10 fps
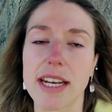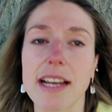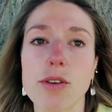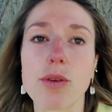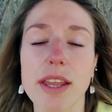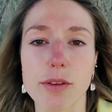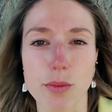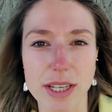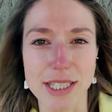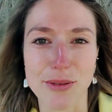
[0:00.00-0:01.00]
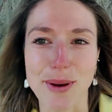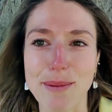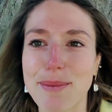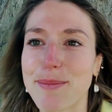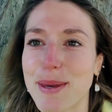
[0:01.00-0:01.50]
and I know that the reason
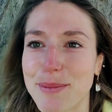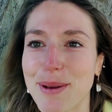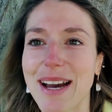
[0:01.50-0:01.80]
why people